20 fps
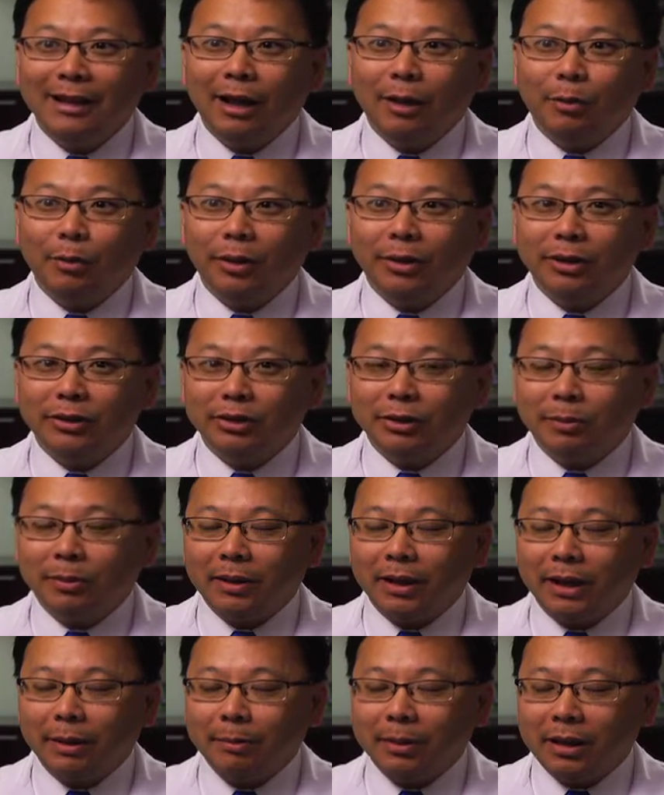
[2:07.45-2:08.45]
with the
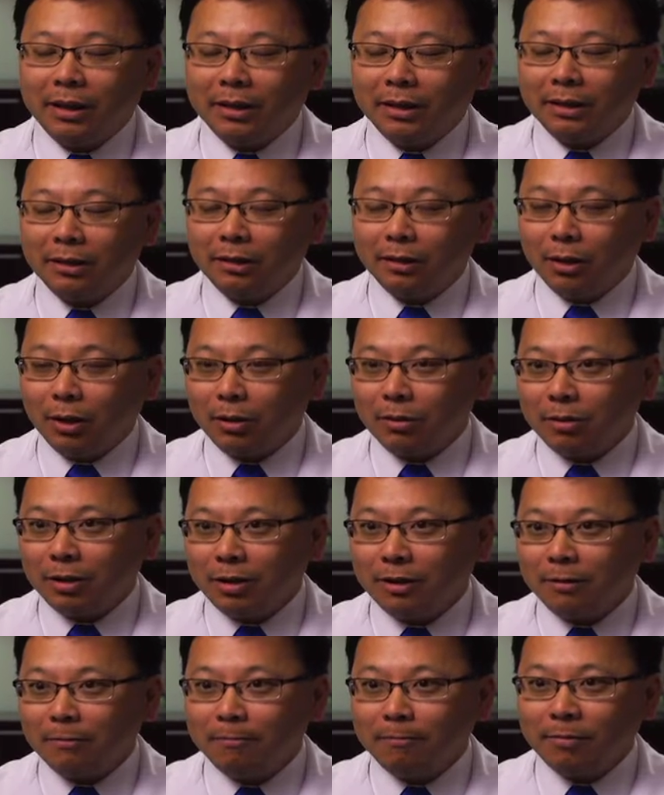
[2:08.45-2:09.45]
supply being
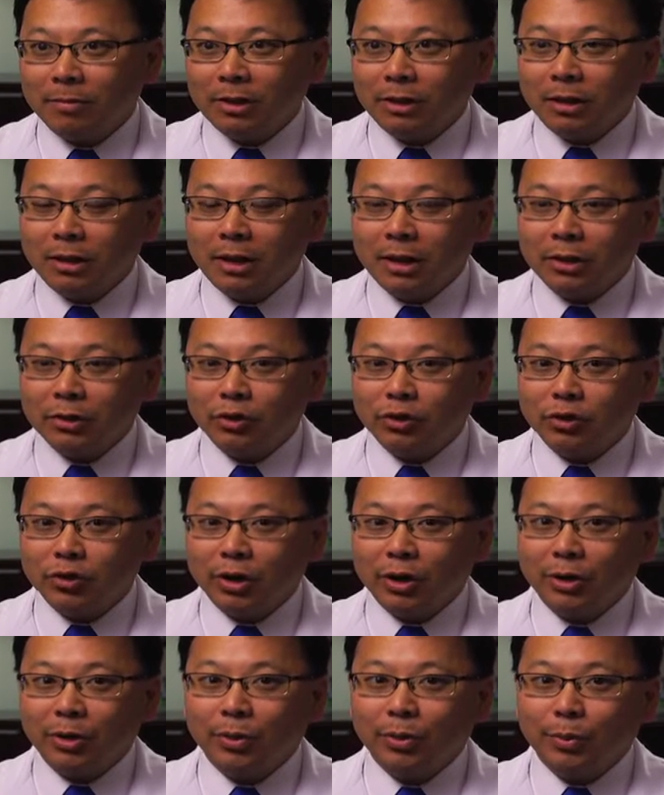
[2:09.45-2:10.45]
lower. And
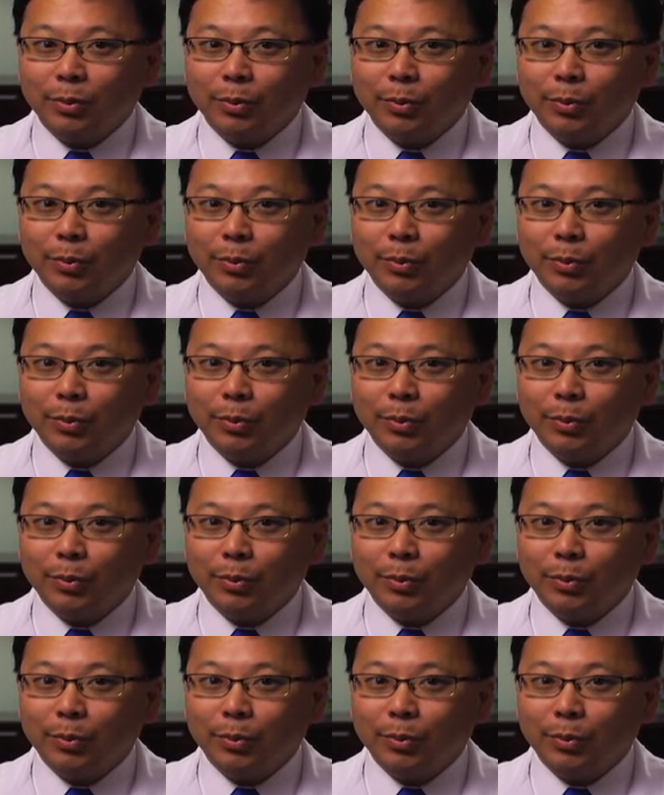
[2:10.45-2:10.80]
so